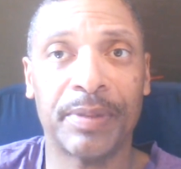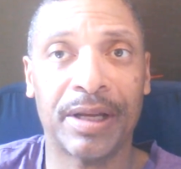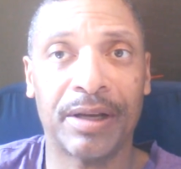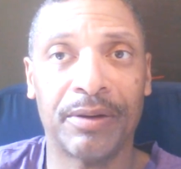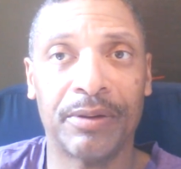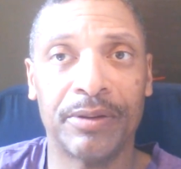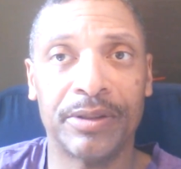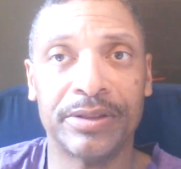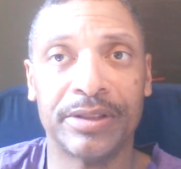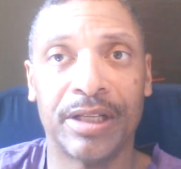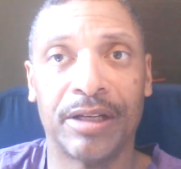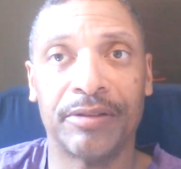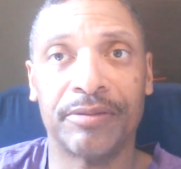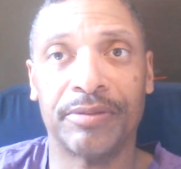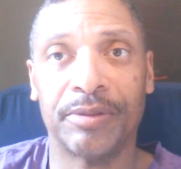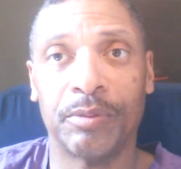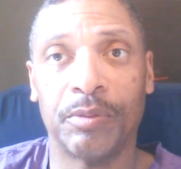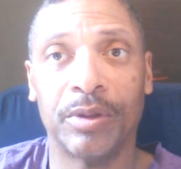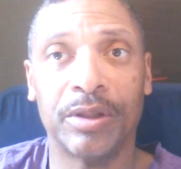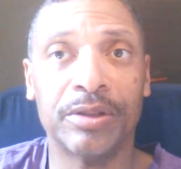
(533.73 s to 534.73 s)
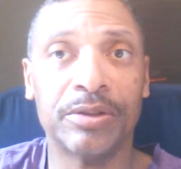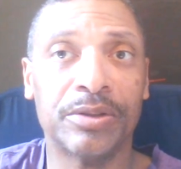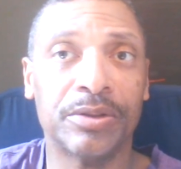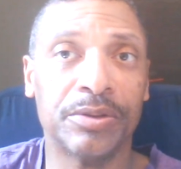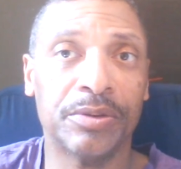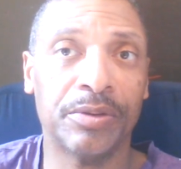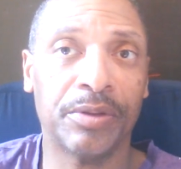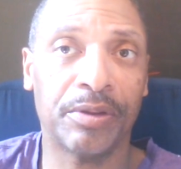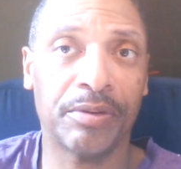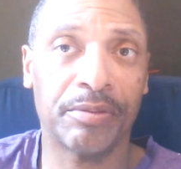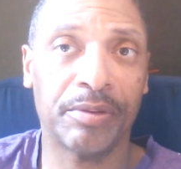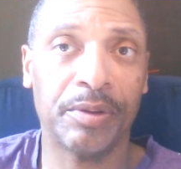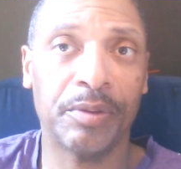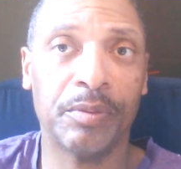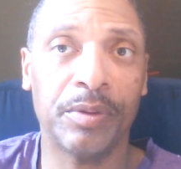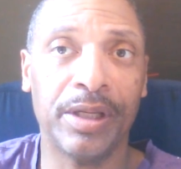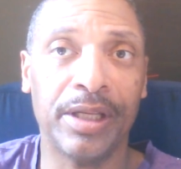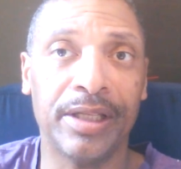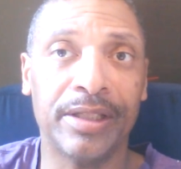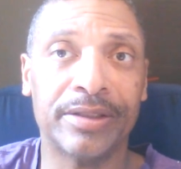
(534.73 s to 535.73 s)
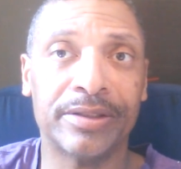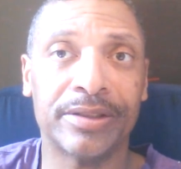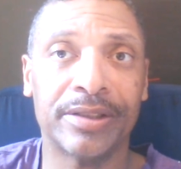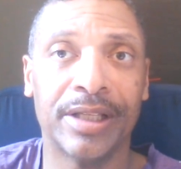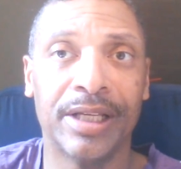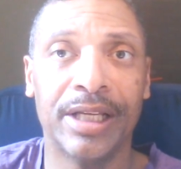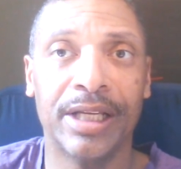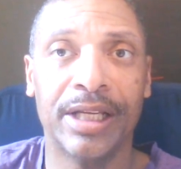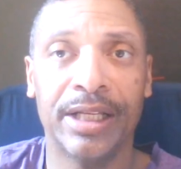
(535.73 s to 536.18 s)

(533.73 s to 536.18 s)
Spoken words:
power is out for 1 or 2 or 3 weeks.